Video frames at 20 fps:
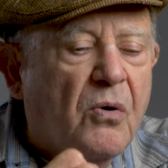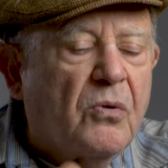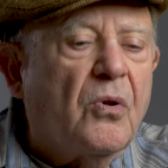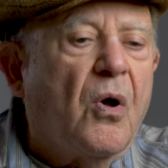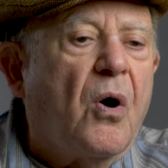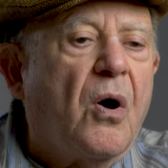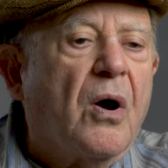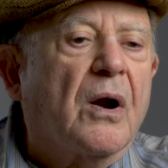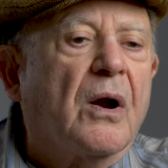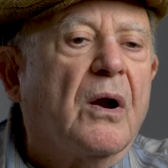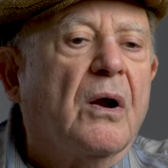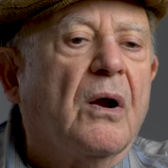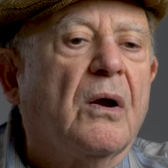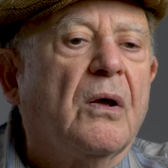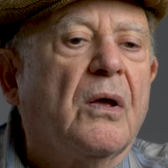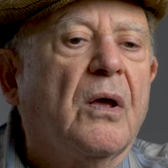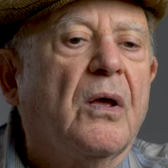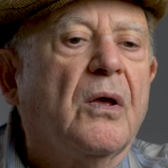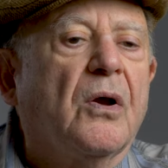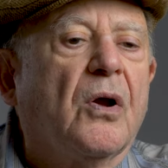longer
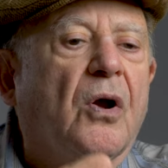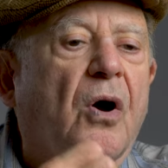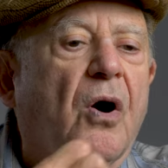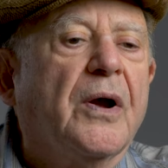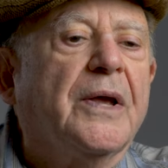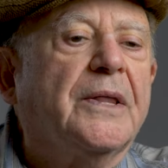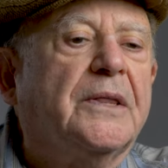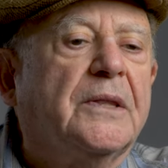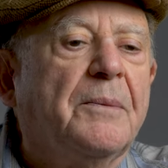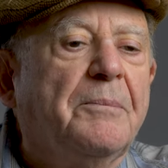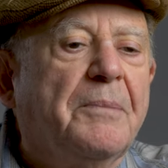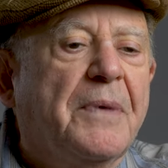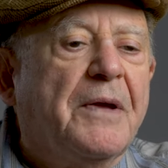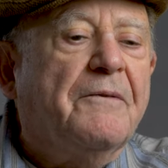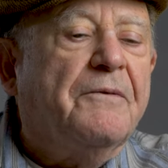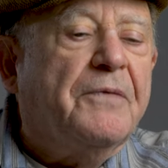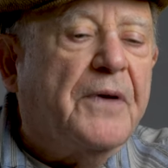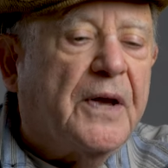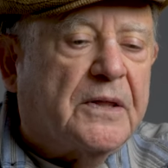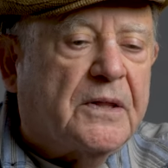going to be
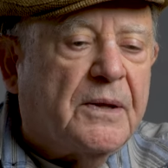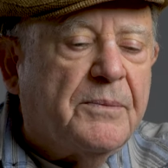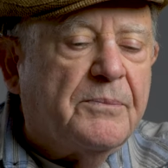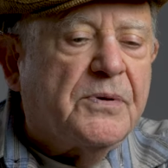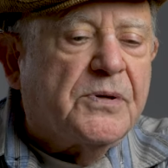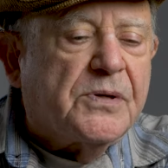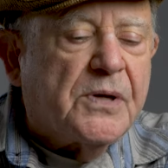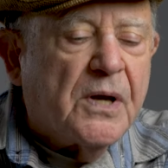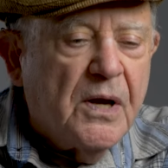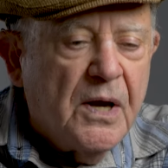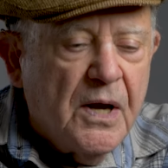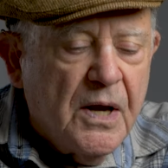victims,